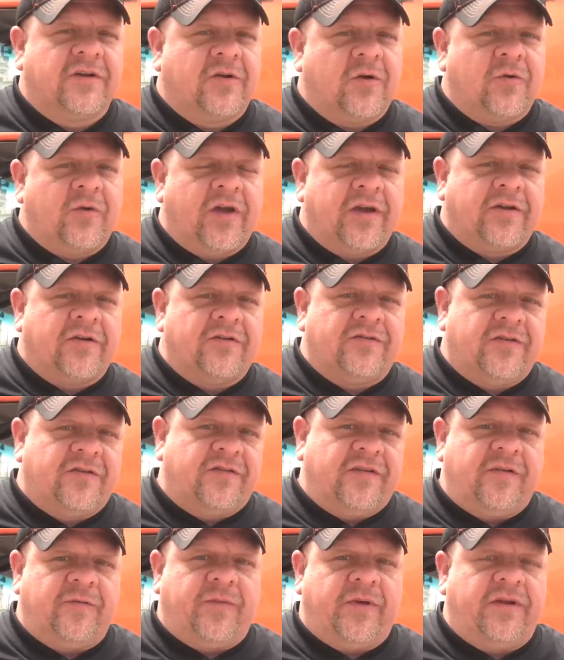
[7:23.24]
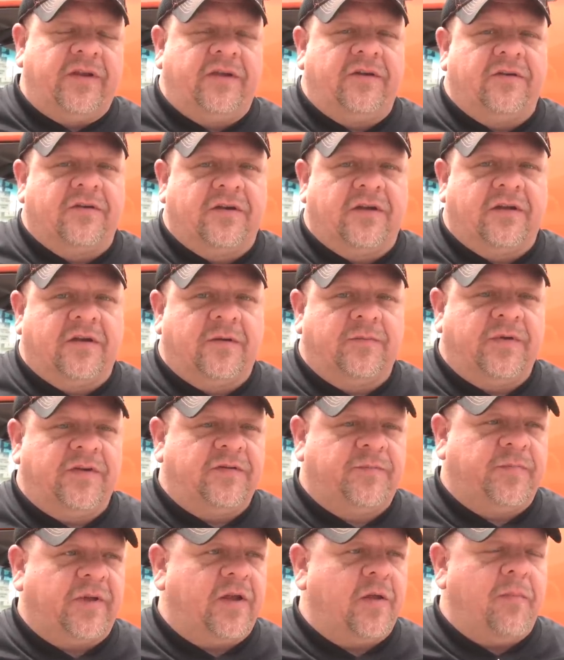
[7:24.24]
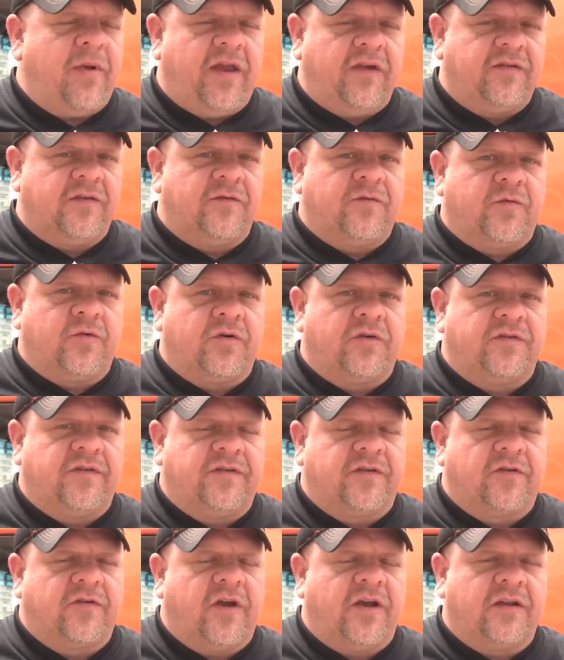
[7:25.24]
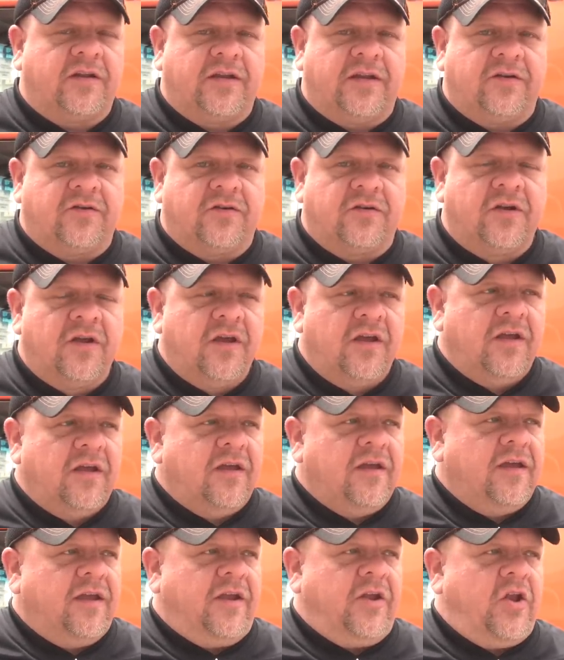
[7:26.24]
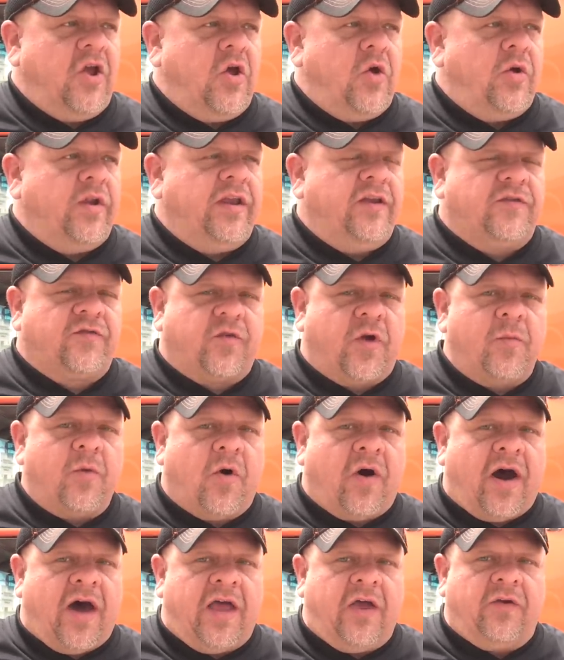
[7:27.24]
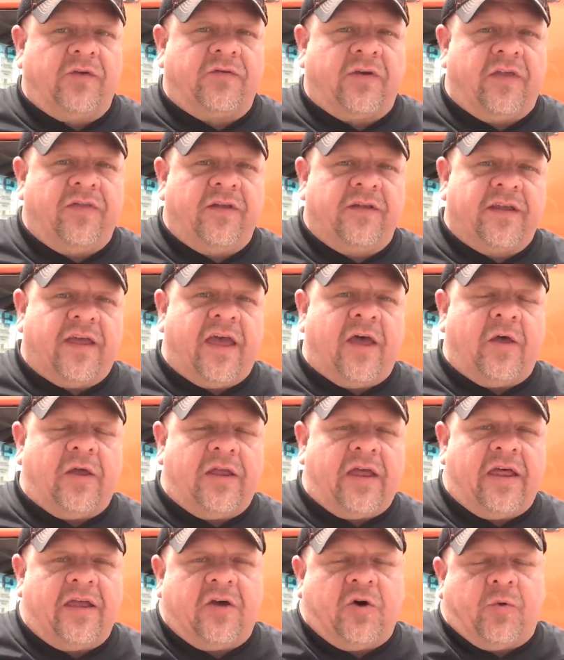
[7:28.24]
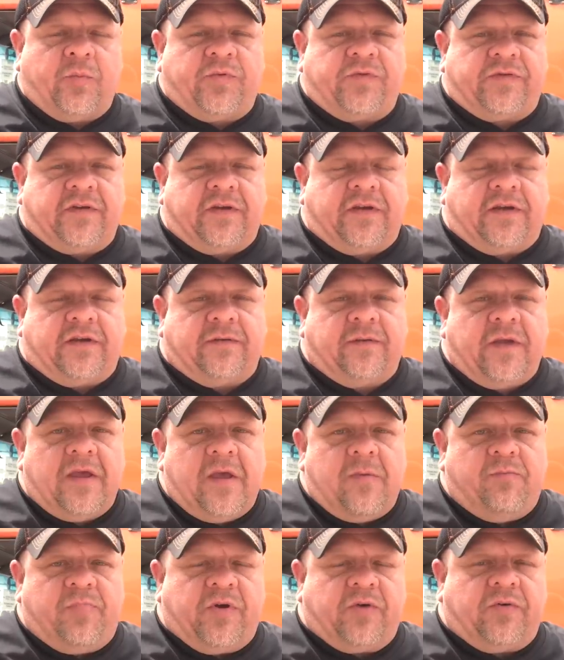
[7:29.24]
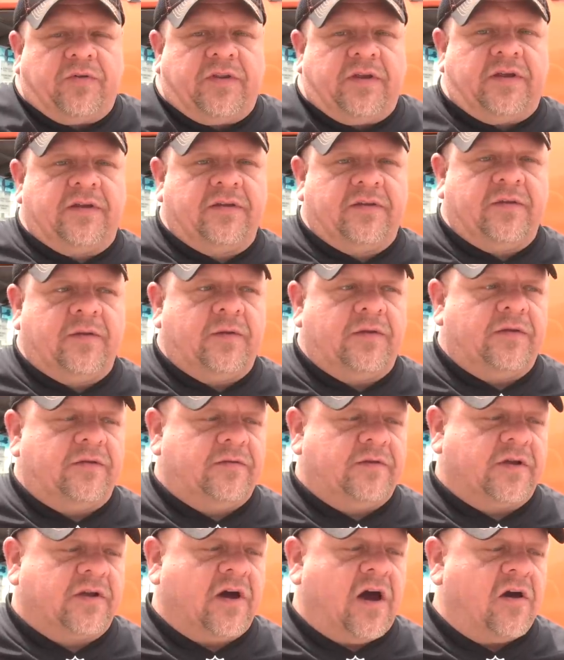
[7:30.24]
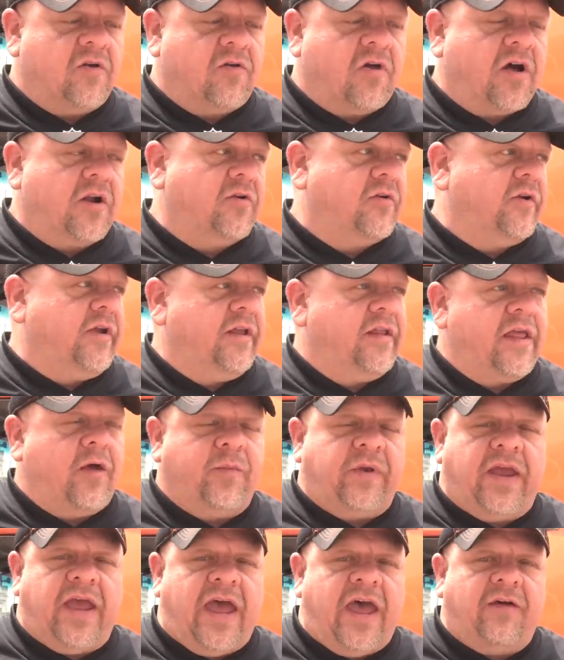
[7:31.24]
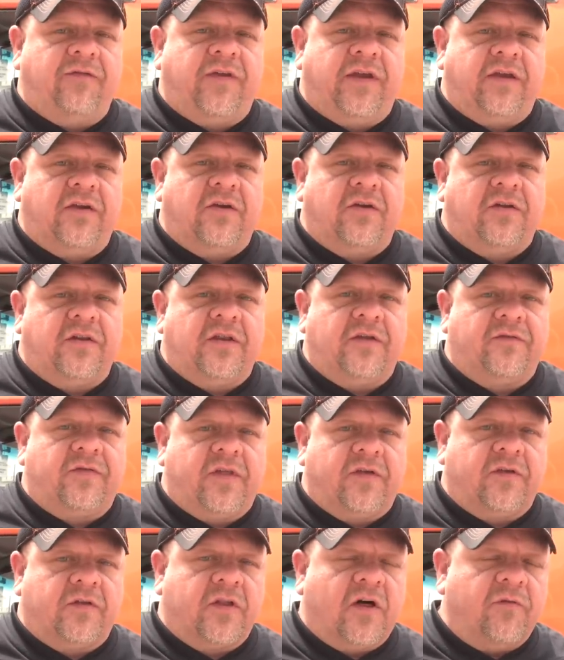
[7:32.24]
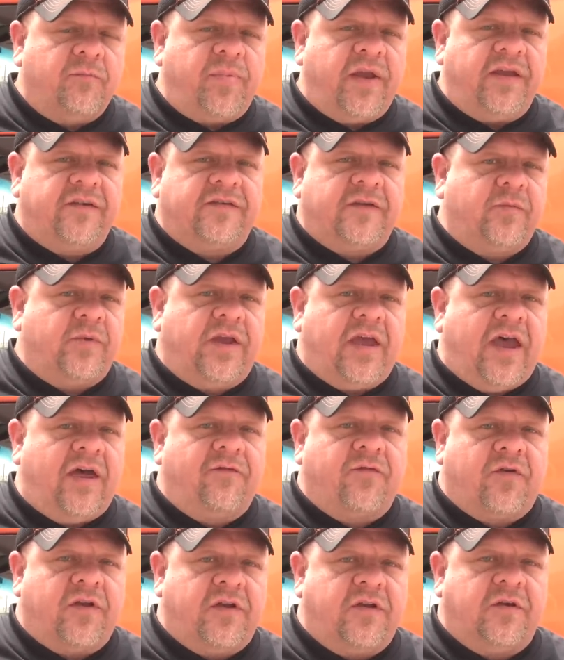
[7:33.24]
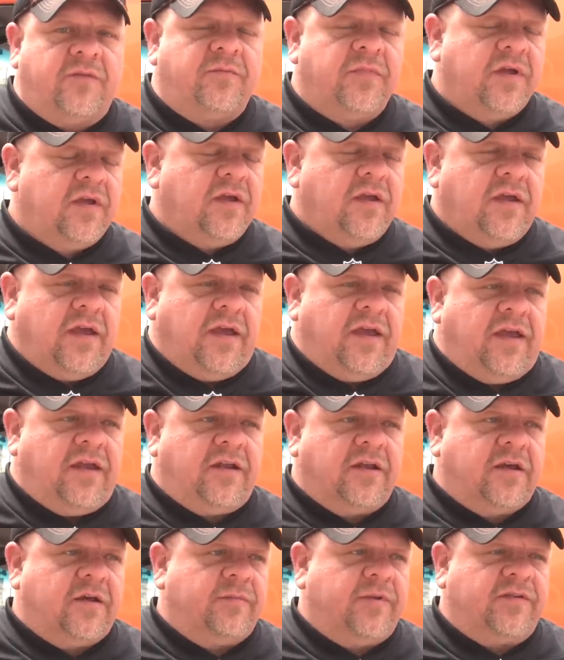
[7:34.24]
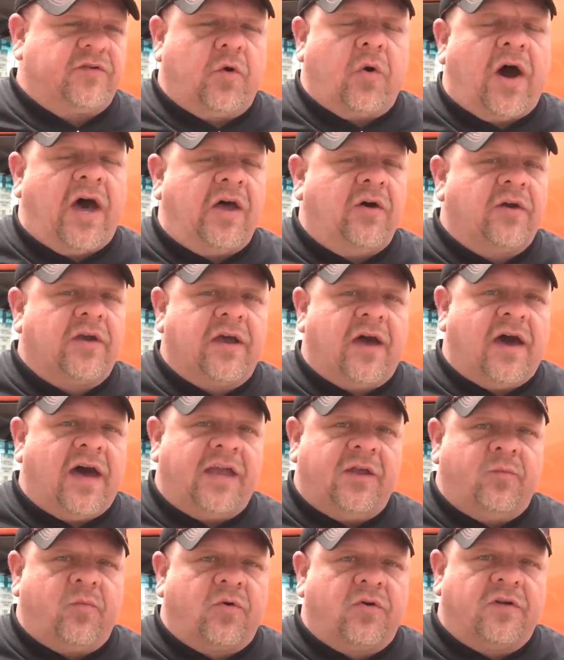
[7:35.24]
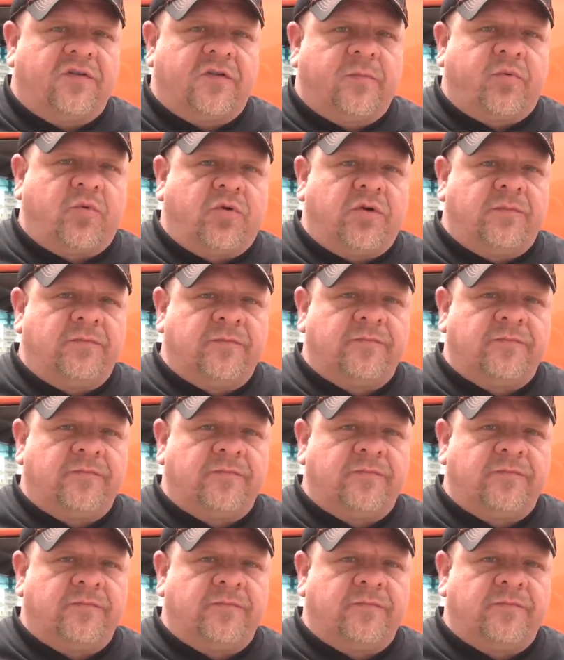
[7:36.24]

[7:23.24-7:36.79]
at our record since he's been here. He's been amazing for us. He's a great leader, you know, and he's from Ohio. So I think that that helps build the camaraderie that we have here and the love base that we have for him. And he's an Ohio guy, and we're going to support him.